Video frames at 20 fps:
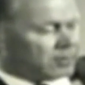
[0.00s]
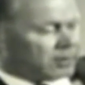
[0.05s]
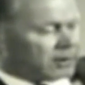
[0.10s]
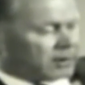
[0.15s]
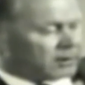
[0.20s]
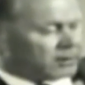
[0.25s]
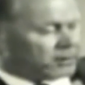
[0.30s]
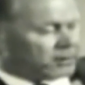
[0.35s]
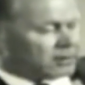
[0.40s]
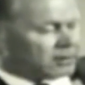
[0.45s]

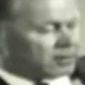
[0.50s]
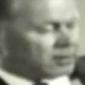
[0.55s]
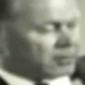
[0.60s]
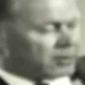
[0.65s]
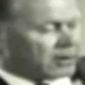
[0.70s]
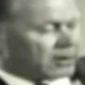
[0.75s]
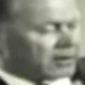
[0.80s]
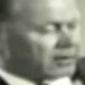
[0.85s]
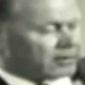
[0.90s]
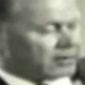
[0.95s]
Well, it took them
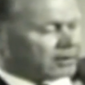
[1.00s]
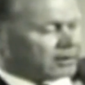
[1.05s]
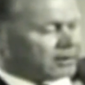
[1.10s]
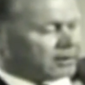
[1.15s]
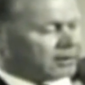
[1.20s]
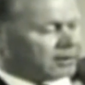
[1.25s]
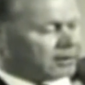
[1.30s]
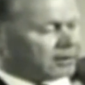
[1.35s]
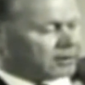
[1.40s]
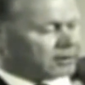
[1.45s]
around eight
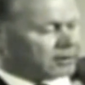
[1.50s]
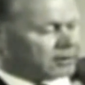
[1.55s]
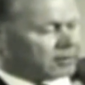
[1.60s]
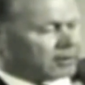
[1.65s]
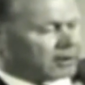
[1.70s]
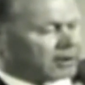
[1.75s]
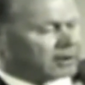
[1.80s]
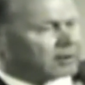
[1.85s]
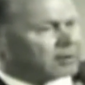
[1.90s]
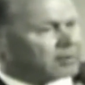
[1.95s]
years to
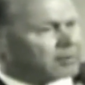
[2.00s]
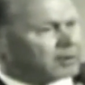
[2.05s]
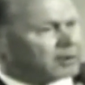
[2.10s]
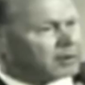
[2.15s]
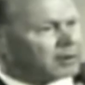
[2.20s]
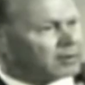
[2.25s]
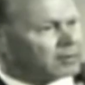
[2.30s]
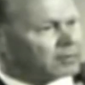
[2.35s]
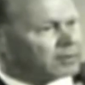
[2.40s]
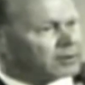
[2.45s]
grind the
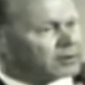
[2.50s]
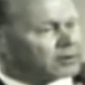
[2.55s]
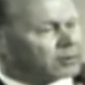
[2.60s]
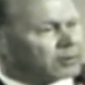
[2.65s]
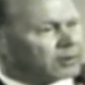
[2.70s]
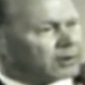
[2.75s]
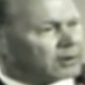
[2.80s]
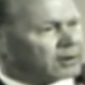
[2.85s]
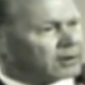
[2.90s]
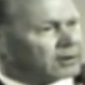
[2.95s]
mirror for the
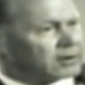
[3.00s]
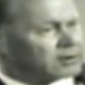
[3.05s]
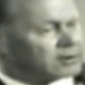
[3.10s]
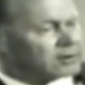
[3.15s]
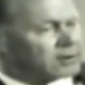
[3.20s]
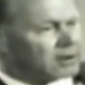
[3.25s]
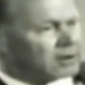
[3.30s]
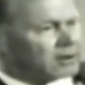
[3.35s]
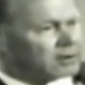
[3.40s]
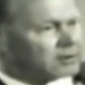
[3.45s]
200-inch
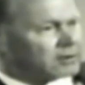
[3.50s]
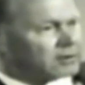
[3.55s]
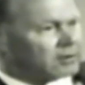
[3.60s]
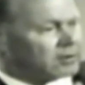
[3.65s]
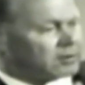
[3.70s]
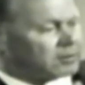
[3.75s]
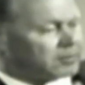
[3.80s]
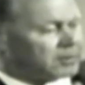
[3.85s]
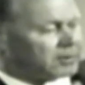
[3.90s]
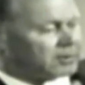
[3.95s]

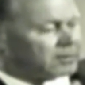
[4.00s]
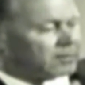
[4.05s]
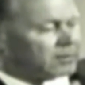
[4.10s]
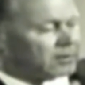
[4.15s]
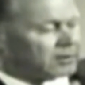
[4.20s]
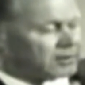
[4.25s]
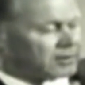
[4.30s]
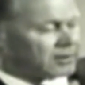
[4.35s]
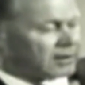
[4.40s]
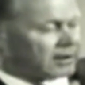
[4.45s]
telescope, and the
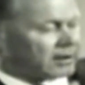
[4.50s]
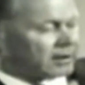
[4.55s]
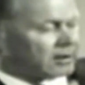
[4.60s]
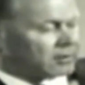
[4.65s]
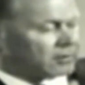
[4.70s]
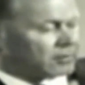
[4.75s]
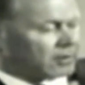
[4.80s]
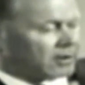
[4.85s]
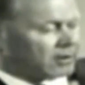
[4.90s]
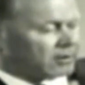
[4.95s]
first
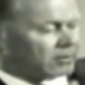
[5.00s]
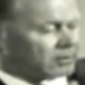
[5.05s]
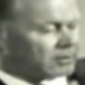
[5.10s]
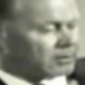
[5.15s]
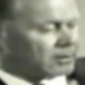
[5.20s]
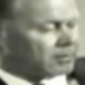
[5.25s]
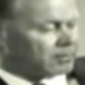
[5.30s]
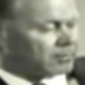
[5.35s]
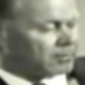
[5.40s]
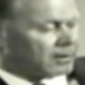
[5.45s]
cyclotron was
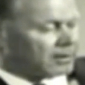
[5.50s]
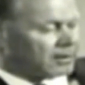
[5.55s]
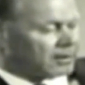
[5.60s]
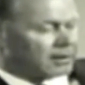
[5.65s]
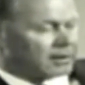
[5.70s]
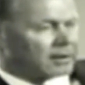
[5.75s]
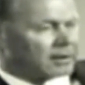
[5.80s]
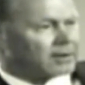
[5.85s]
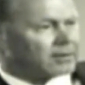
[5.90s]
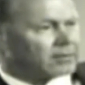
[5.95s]
something
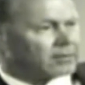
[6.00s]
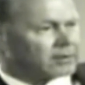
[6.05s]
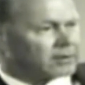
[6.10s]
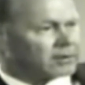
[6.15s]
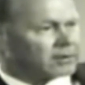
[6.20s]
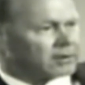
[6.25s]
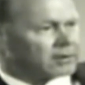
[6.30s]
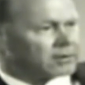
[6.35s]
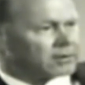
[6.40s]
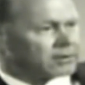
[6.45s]
like 11
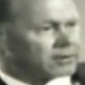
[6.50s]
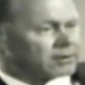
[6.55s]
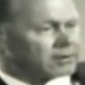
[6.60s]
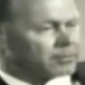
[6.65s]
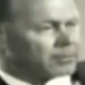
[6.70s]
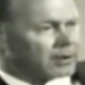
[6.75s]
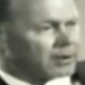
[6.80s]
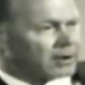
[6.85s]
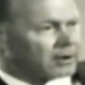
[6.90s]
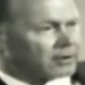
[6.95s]
years in the
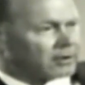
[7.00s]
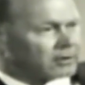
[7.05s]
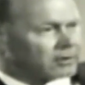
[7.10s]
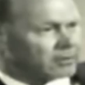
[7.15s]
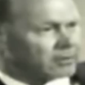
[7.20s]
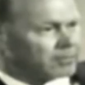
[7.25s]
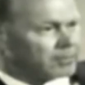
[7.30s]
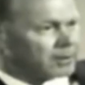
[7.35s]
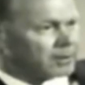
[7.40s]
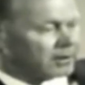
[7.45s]
progress
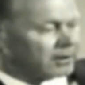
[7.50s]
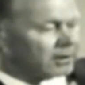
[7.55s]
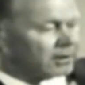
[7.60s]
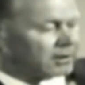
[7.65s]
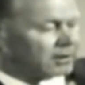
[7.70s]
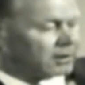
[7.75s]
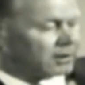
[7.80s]
of building.